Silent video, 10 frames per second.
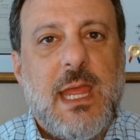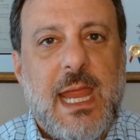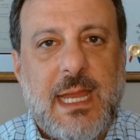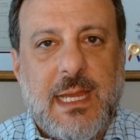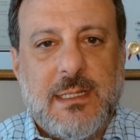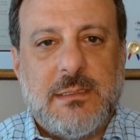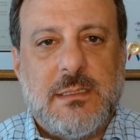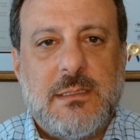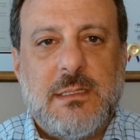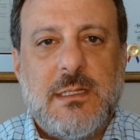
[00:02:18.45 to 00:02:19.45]
and
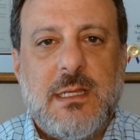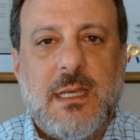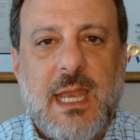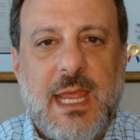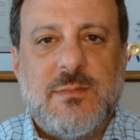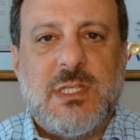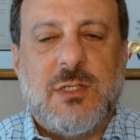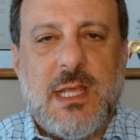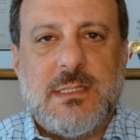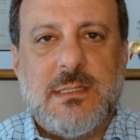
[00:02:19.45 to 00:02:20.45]
names,
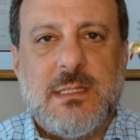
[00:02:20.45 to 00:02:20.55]
addresses,